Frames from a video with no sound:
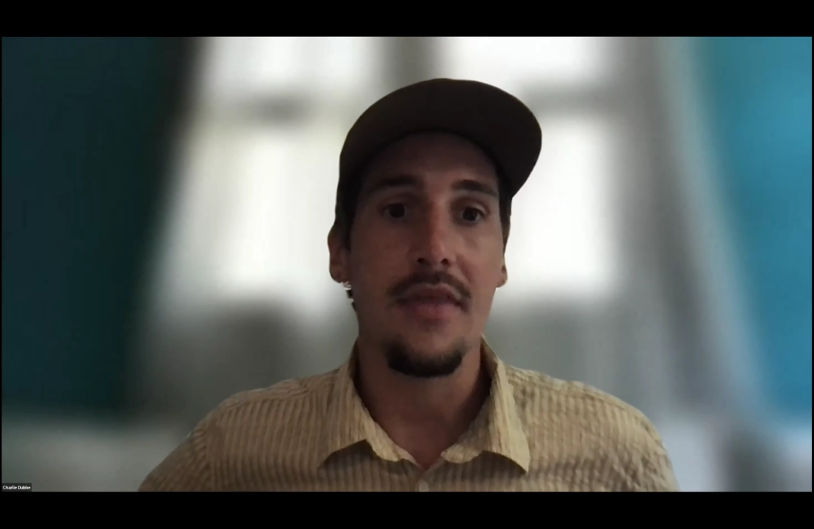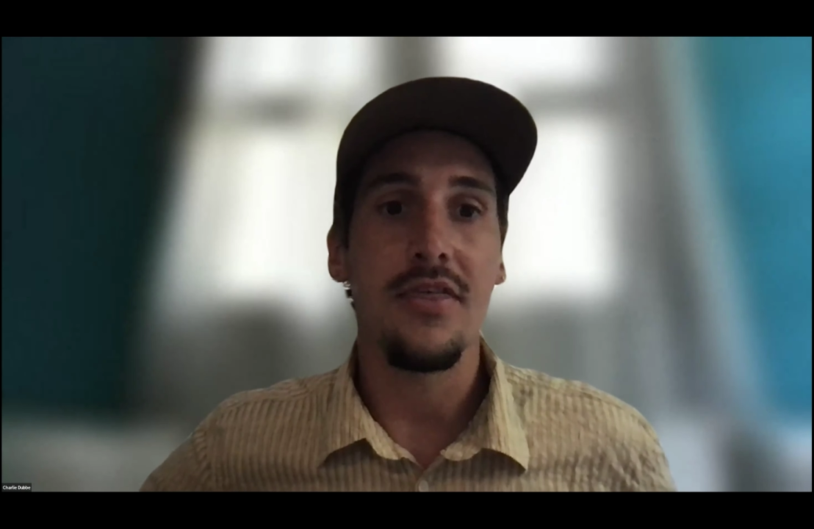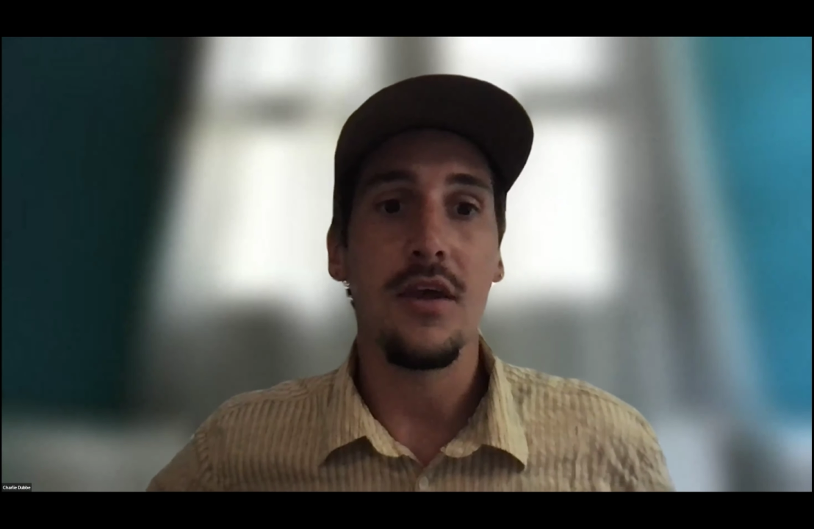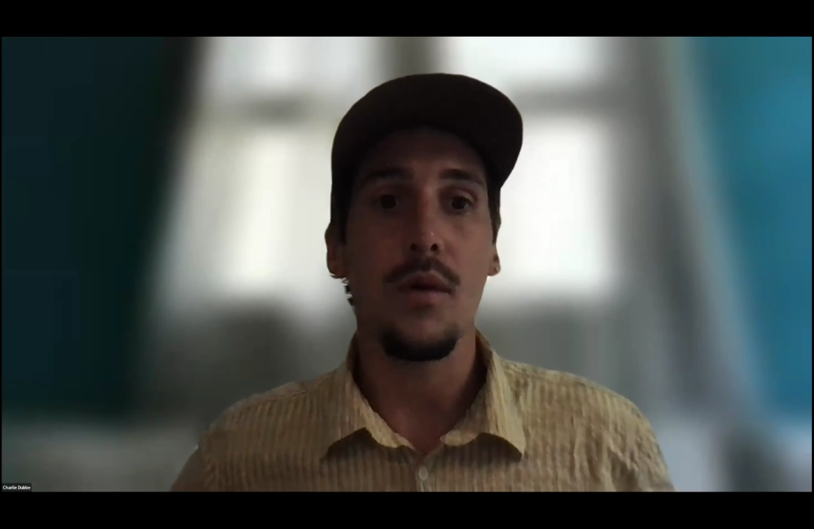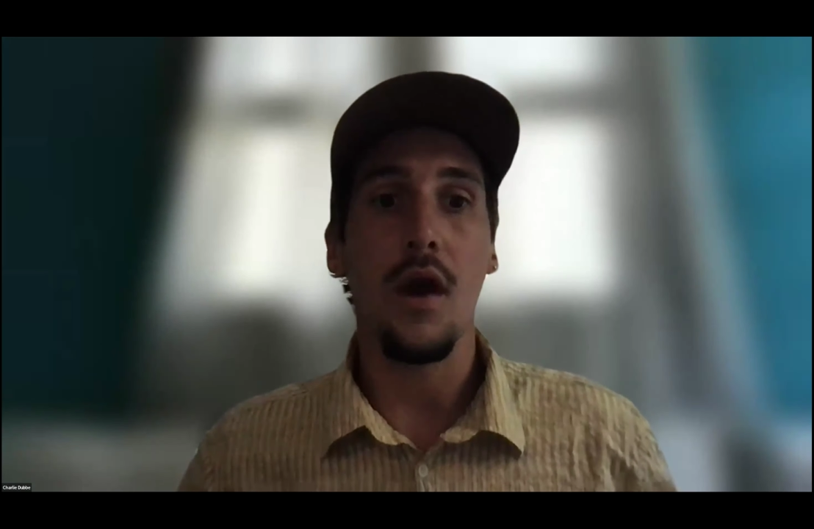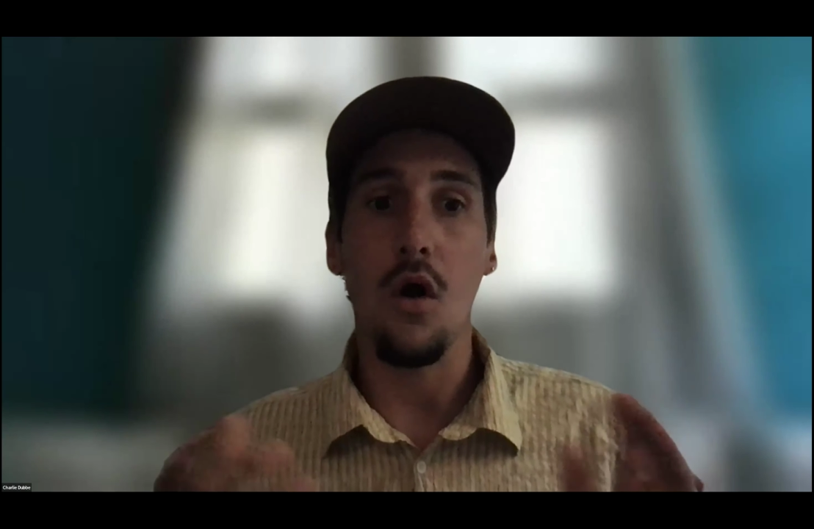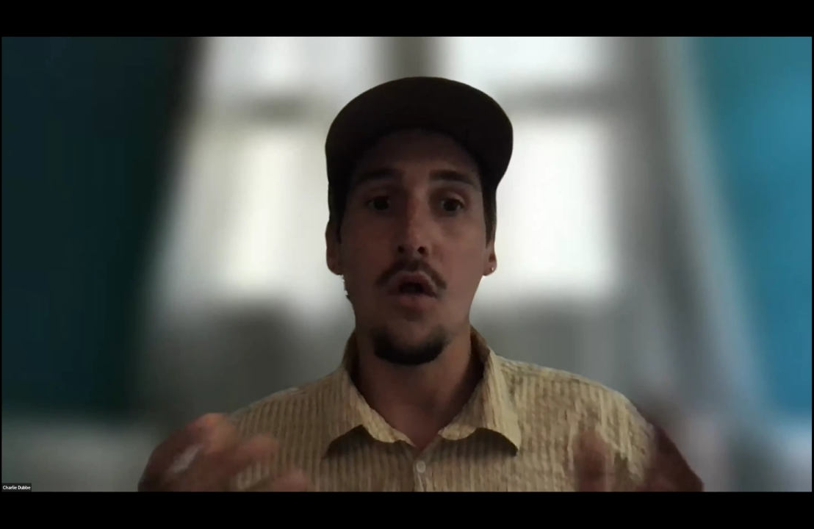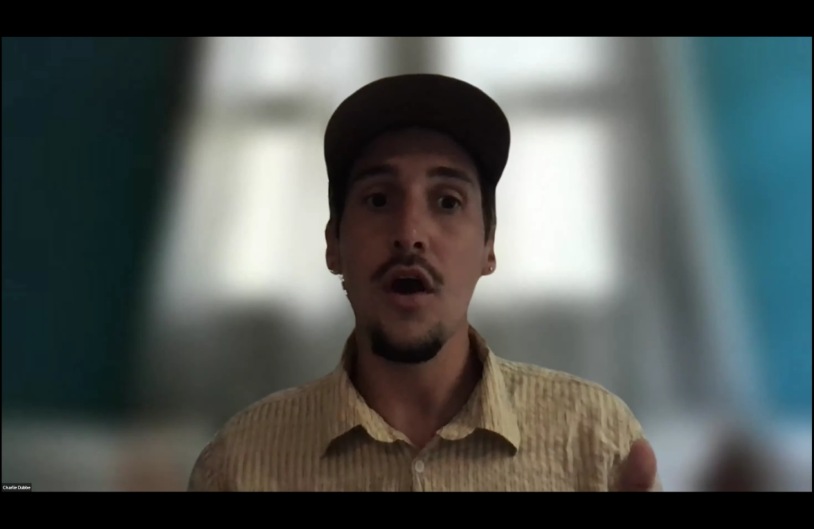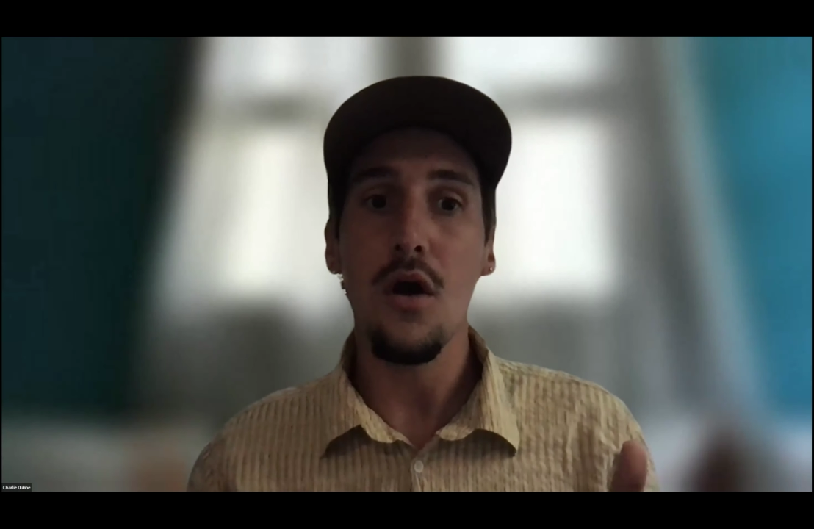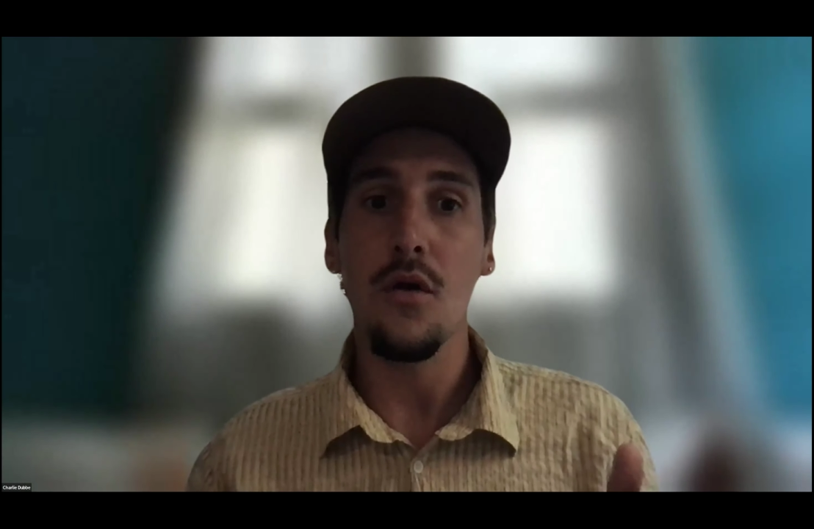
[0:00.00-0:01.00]
I think we
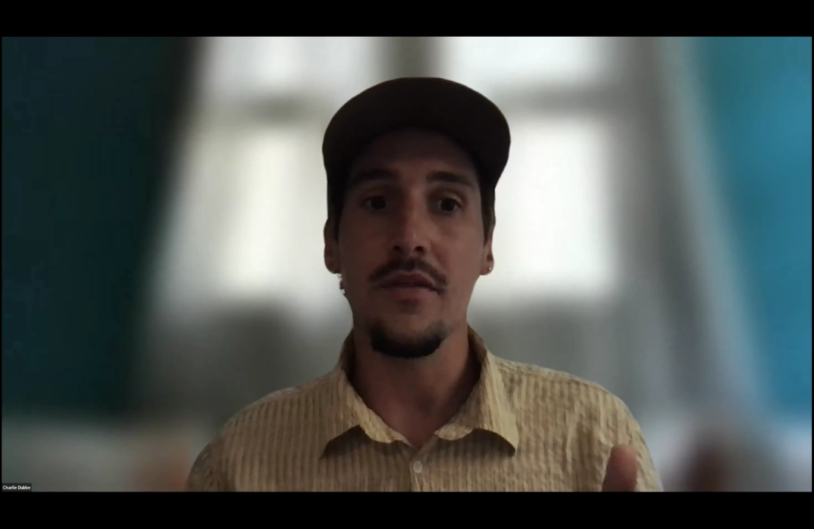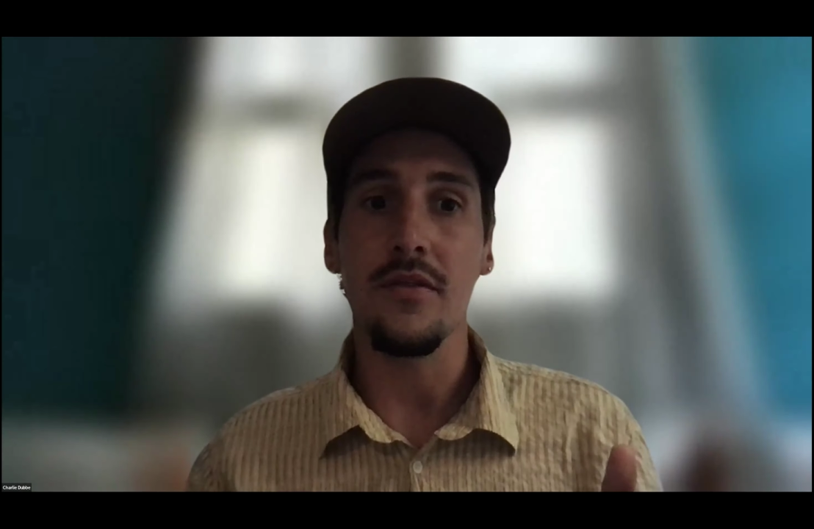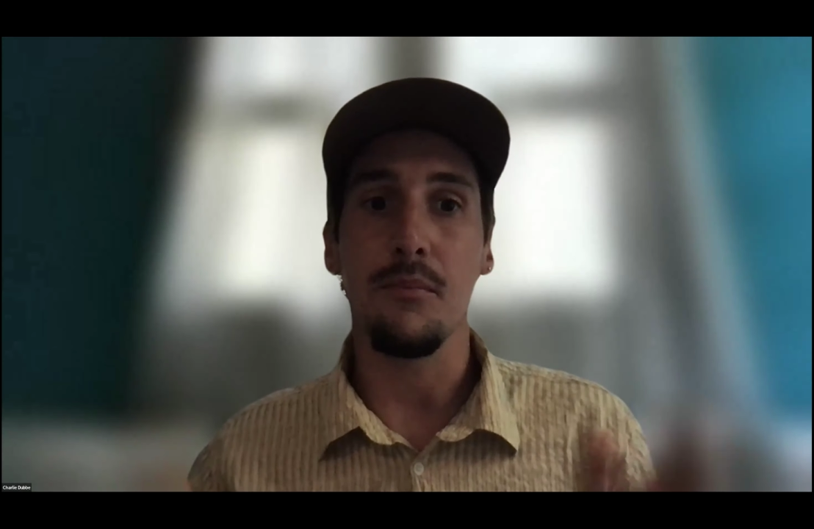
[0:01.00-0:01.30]
all know that the